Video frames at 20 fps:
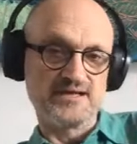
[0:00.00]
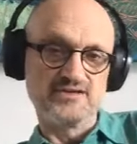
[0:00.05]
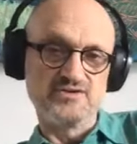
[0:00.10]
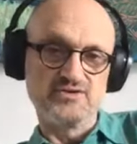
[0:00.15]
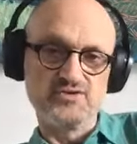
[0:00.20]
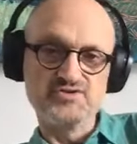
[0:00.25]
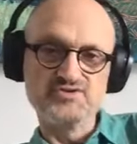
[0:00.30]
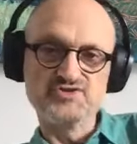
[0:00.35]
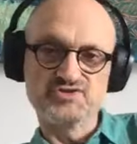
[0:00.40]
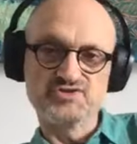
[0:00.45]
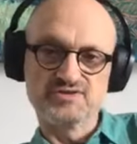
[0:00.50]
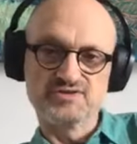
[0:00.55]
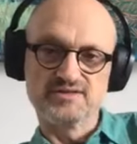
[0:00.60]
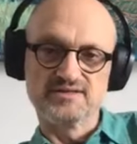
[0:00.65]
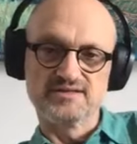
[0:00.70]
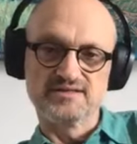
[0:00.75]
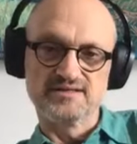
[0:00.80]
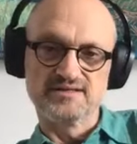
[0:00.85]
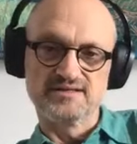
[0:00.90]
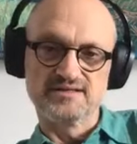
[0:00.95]
how to
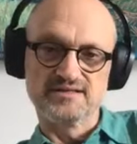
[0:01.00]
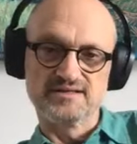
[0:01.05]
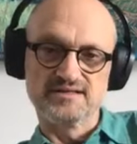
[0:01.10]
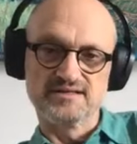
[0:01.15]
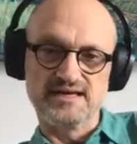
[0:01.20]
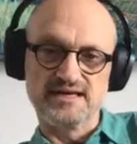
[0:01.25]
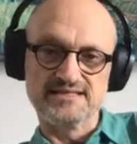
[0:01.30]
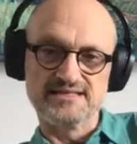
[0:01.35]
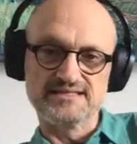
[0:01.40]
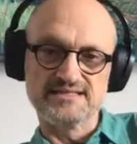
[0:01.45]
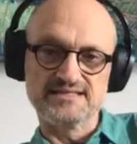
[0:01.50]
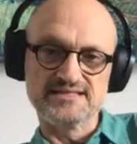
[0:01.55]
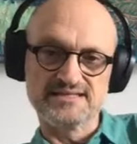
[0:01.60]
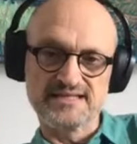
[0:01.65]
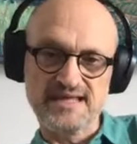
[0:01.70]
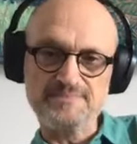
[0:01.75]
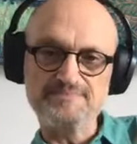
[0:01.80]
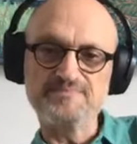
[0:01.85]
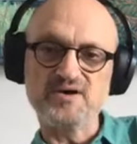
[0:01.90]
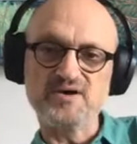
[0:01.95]
use it's
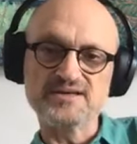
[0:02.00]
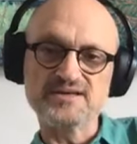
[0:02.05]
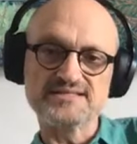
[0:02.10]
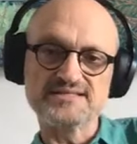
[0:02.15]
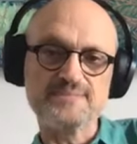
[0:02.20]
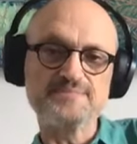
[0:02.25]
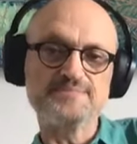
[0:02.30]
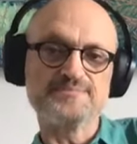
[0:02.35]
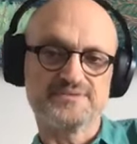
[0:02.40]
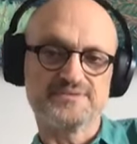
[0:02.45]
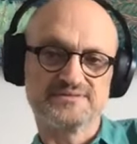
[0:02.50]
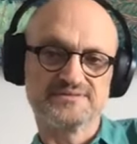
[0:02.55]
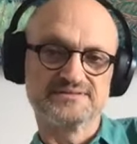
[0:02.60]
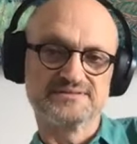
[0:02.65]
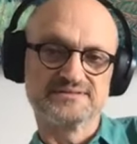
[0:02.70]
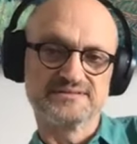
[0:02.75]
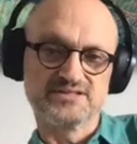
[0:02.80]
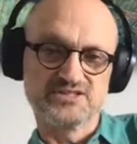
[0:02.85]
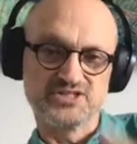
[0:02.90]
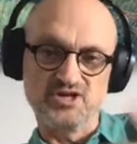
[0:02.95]
a step-by-step
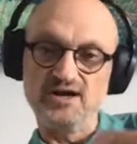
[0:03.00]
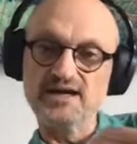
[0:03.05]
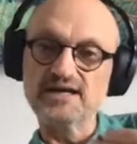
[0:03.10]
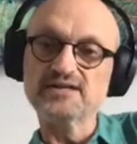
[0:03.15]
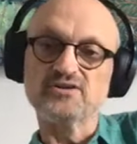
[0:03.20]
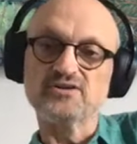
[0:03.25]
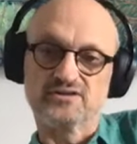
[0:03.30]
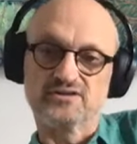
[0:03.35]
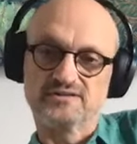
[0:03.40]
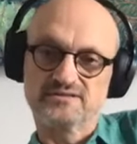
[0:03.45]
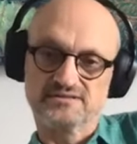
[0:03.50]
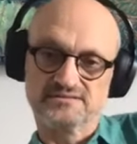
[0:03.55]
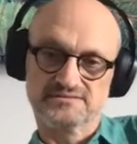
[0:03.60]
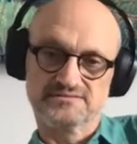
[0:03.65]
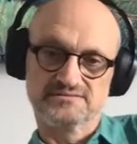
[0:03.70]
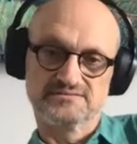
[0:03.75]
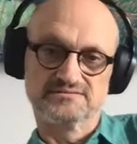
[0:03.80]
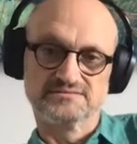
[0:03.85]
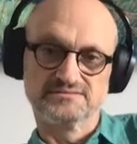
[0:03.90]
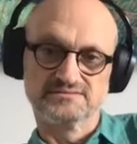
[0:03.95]
-step dialogue